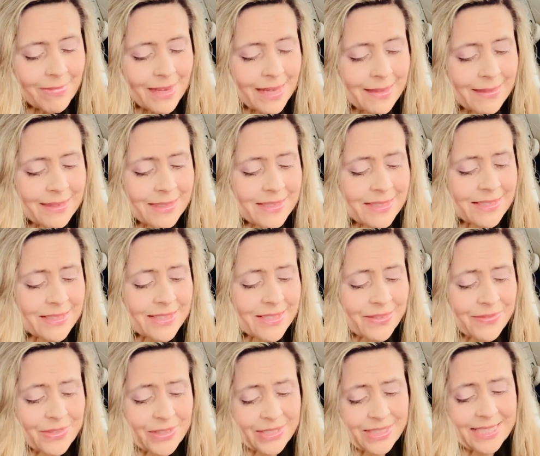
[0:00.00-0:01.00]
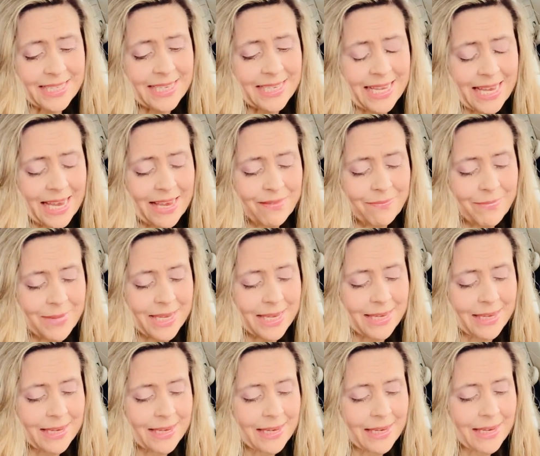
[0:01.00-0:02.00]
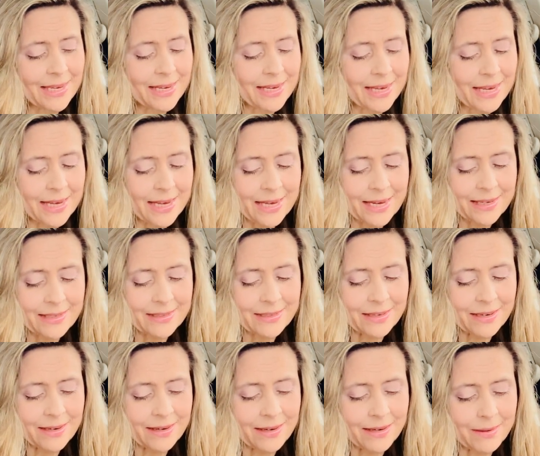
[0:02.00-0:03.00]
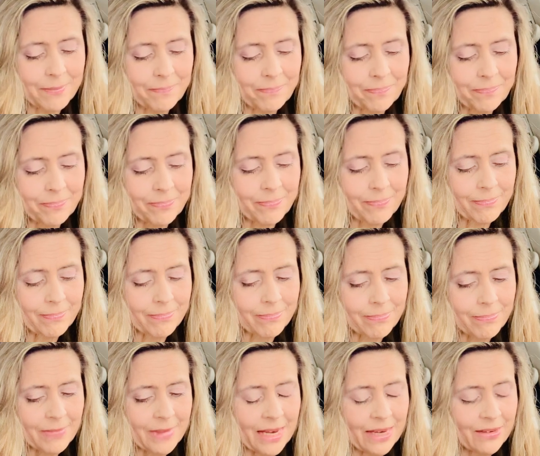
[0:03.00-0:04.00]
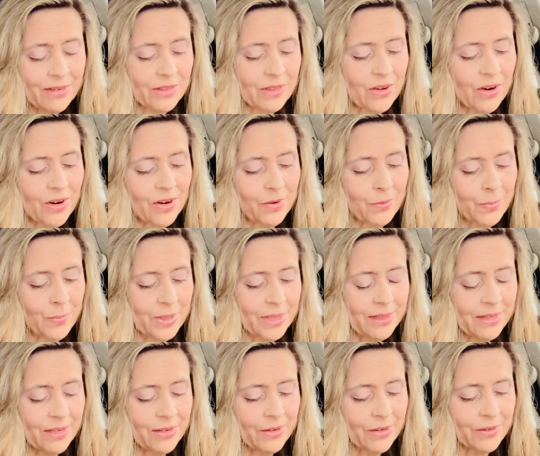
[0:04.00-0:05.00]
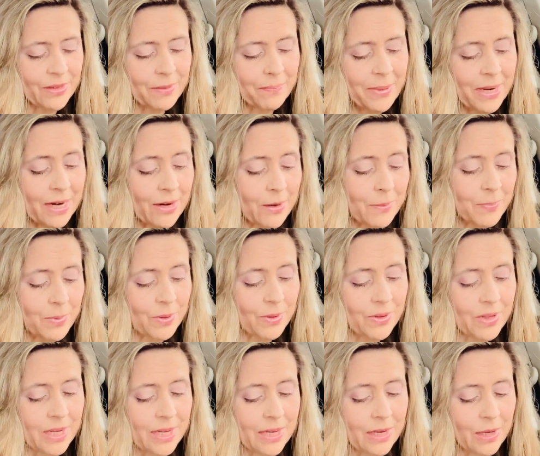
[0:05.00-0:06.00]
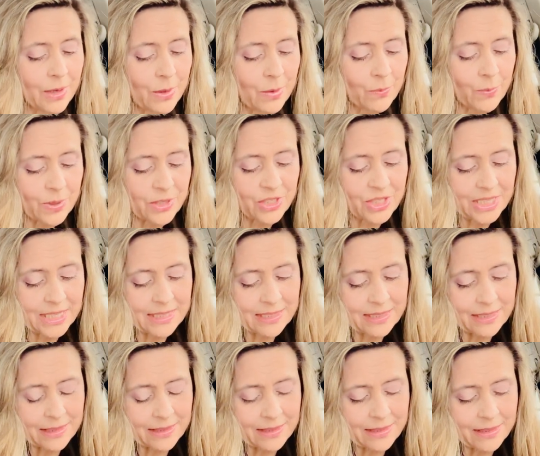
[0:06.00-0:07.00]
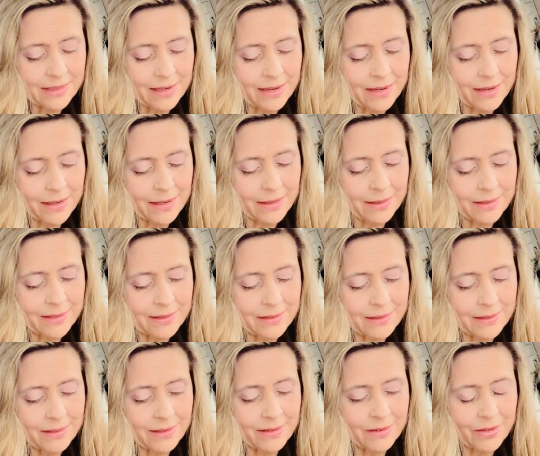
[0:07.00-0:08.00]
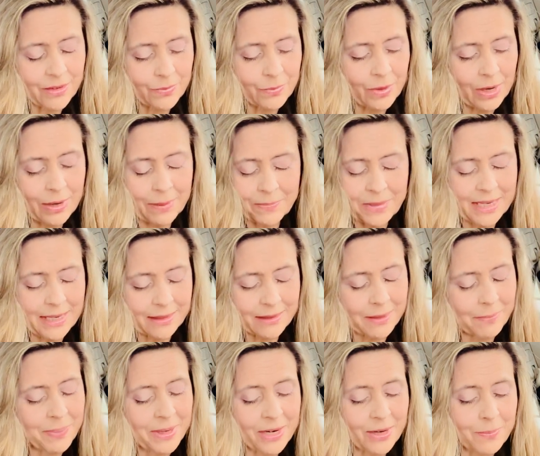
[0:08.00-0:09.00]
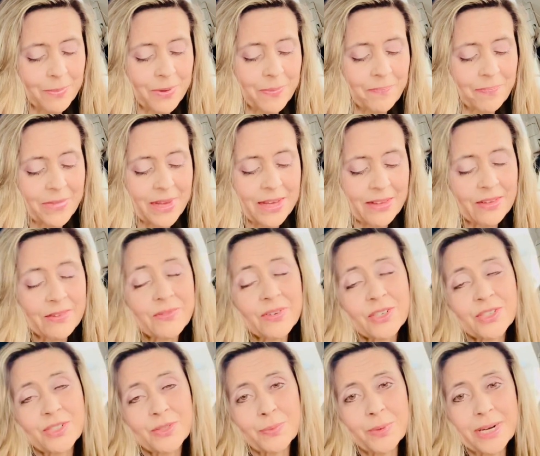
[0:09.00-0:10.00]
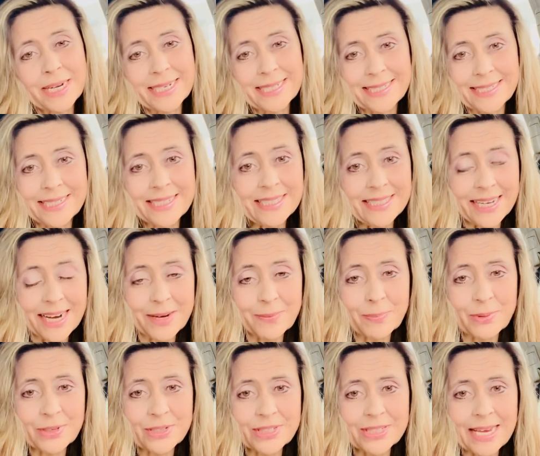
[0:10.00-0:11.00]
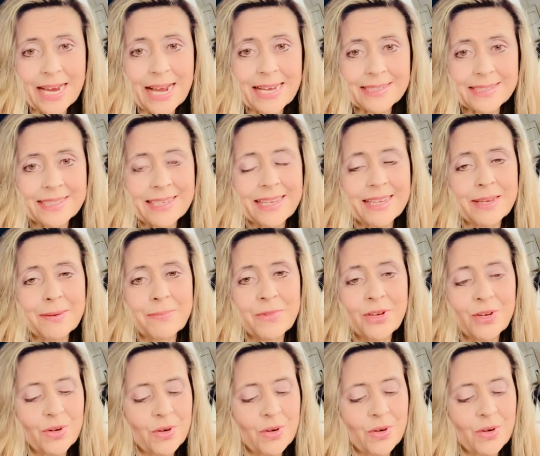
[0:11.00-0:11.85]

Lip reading: this is the verse he gave me. And along with, the parable where Jesus, not the parable, the verse where his disciples ask him,